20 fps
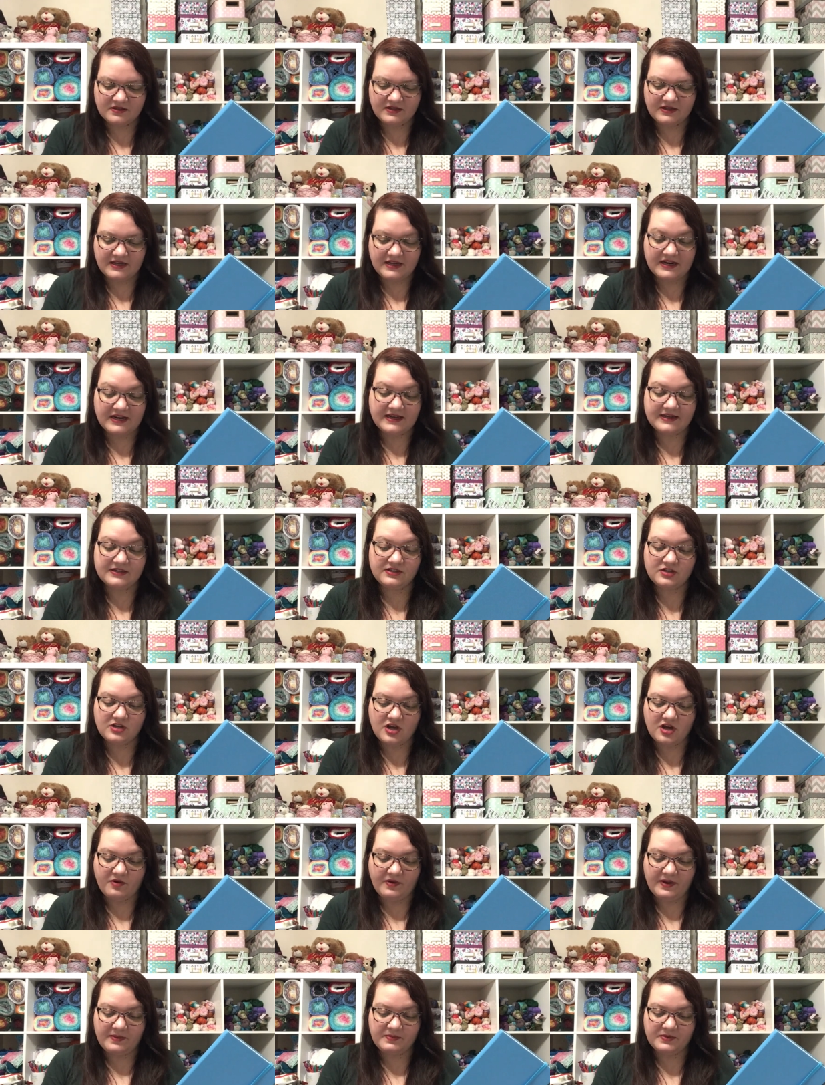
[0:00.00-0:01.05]
And I
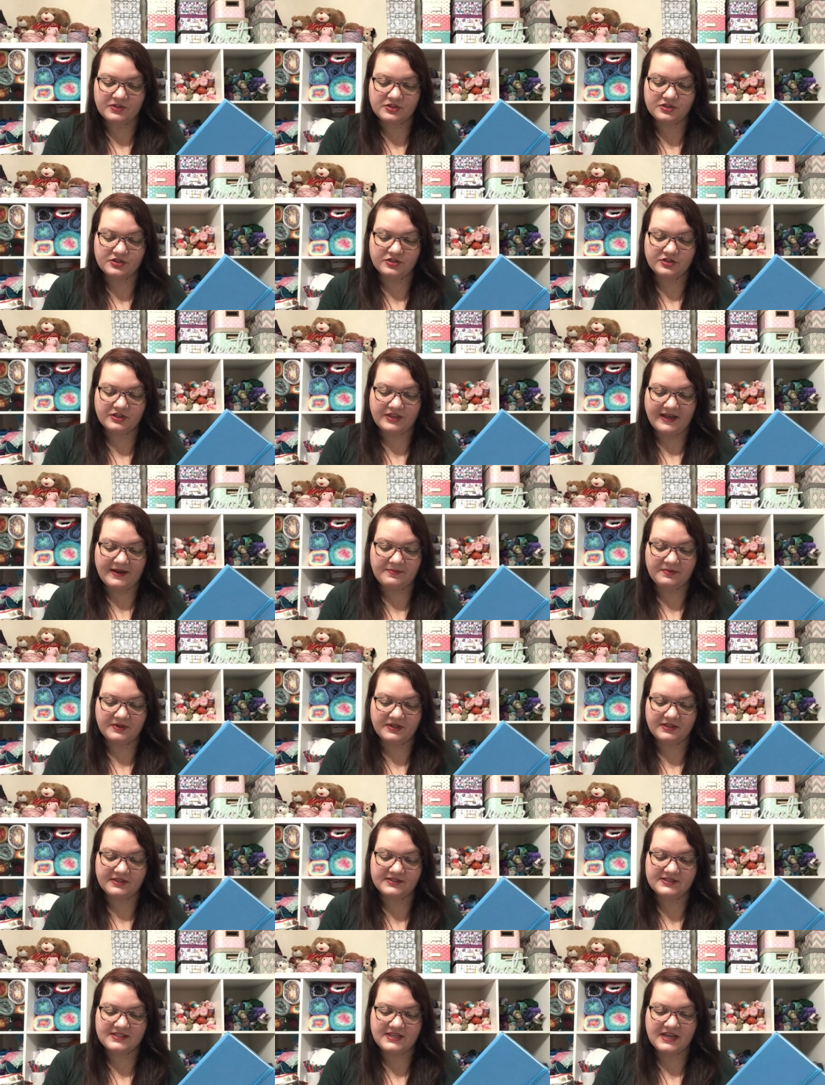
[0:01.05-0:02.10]
know I butchered that
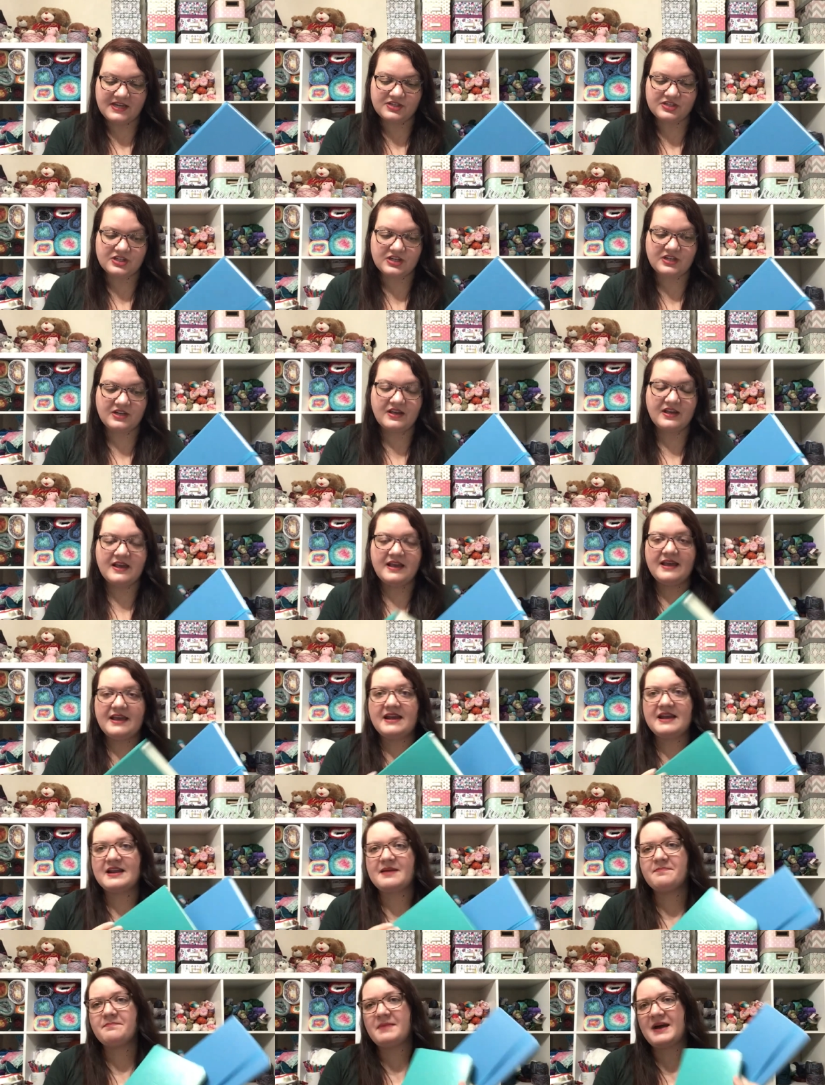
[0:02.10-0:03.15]
pronunciation. And
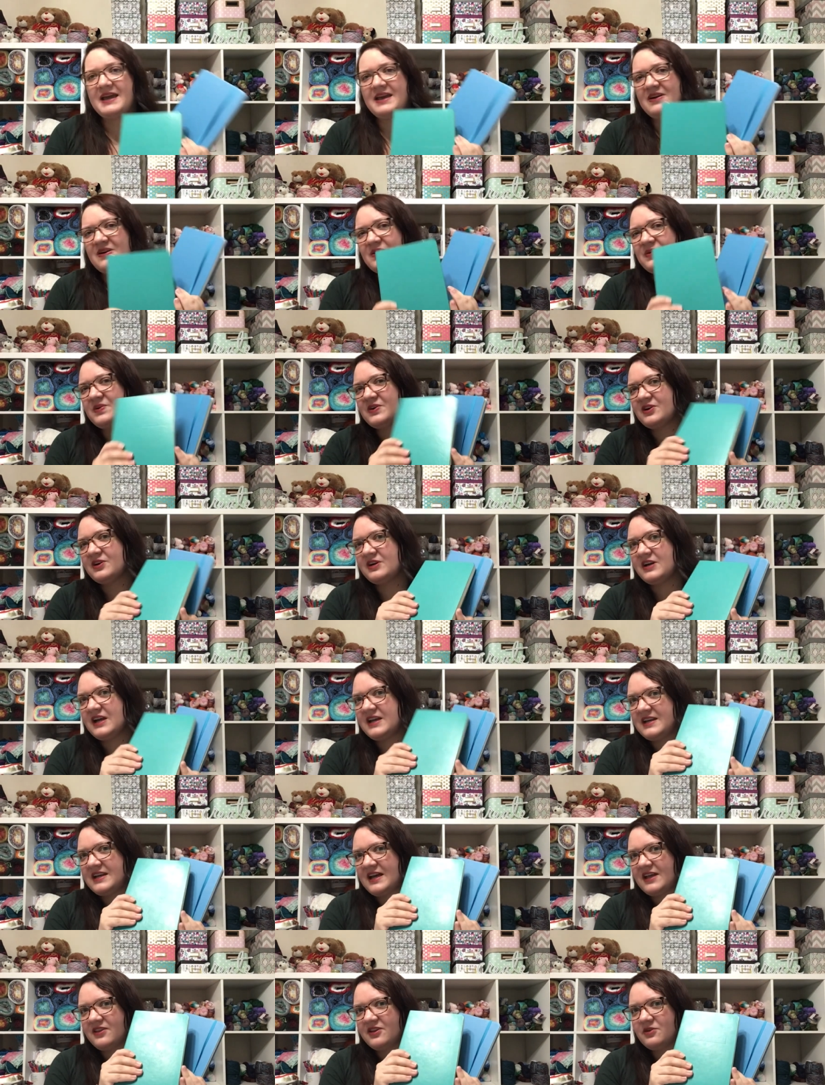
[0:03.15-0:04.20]
I might order
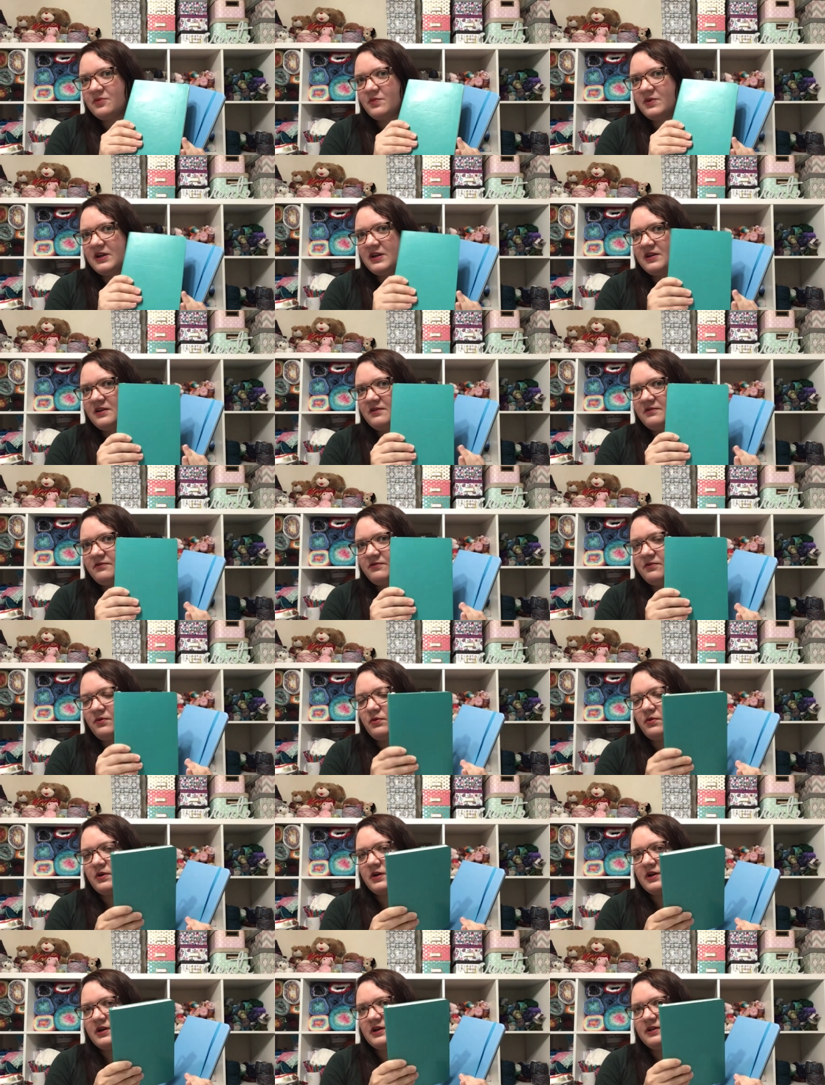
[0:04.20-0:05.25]
another one
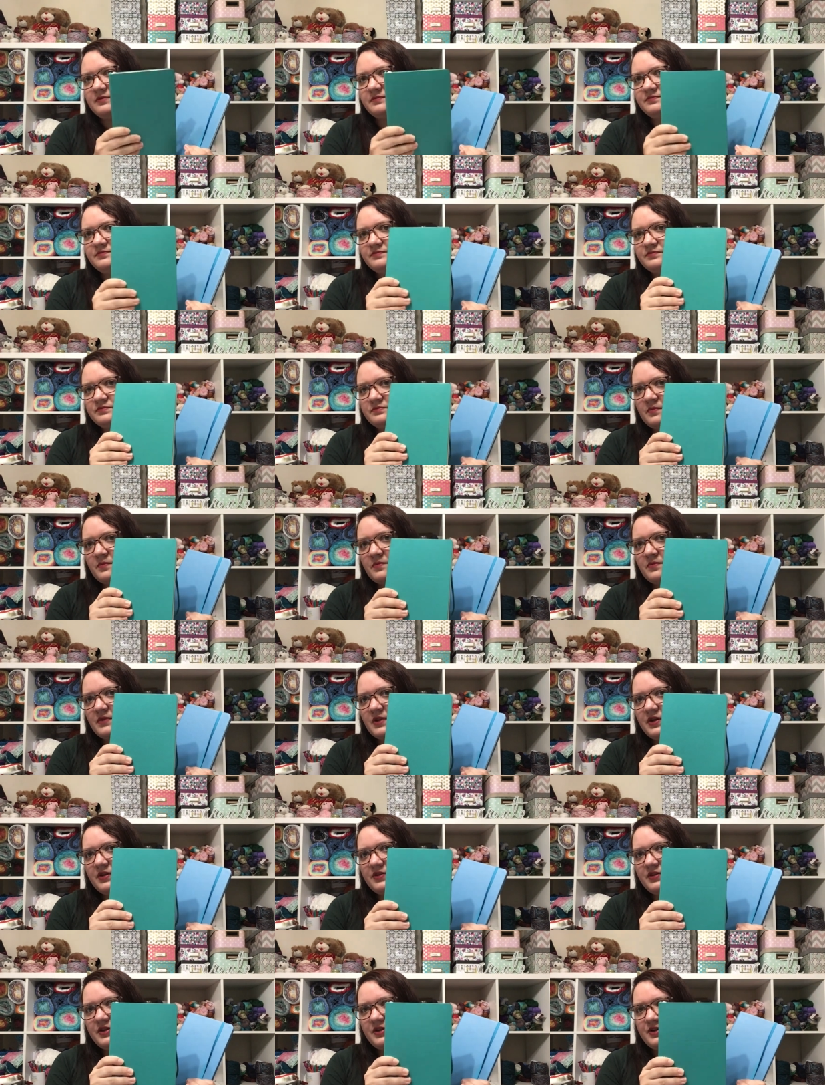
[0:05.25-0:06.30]
for
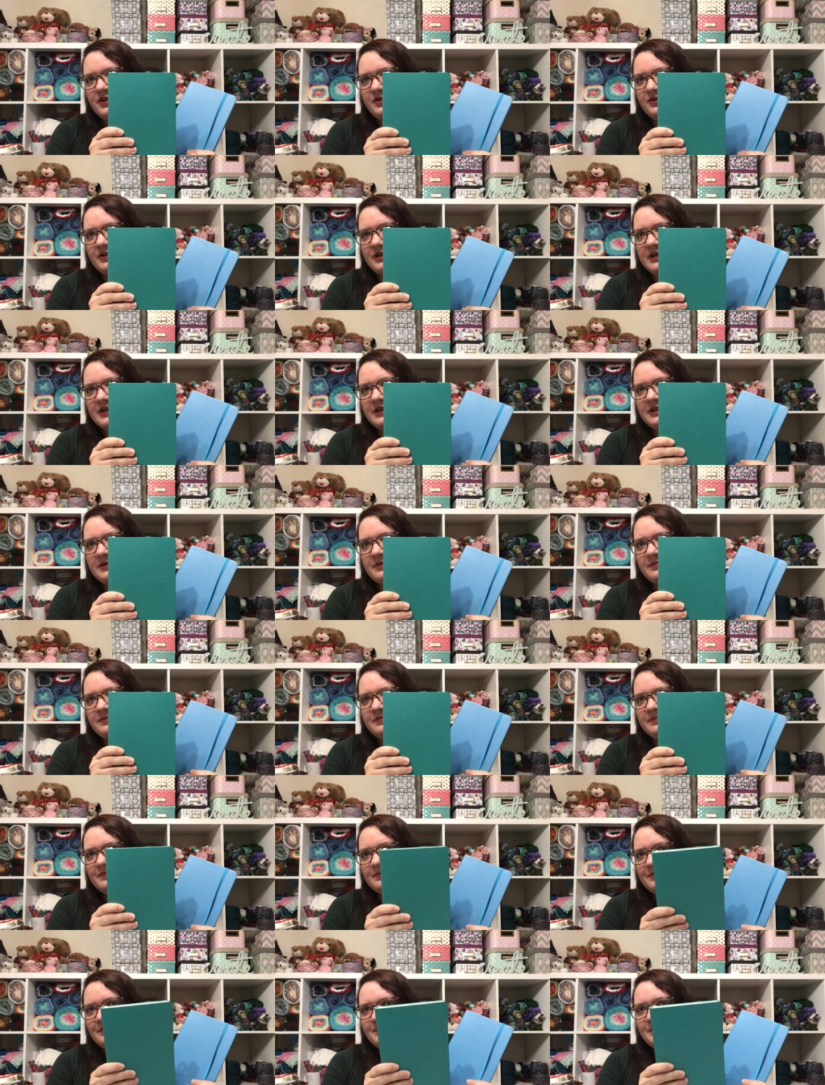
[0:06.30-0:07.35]
the new year,
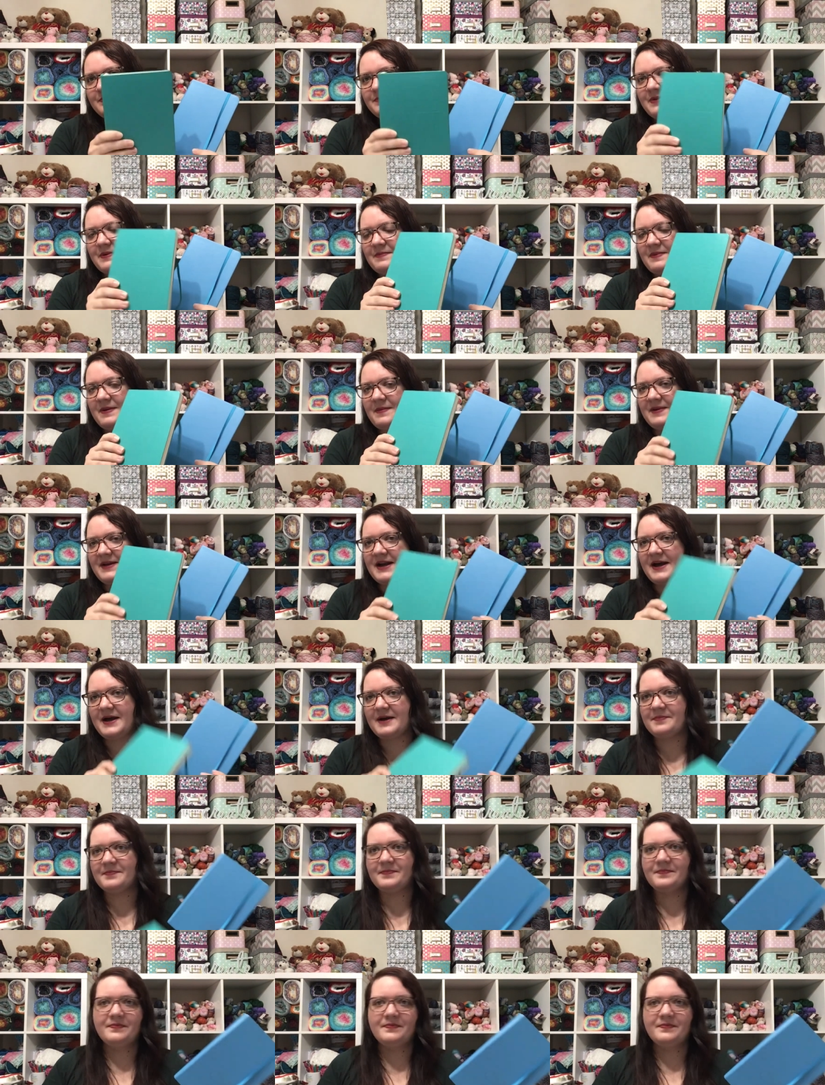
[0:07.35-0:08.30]
but maybe not.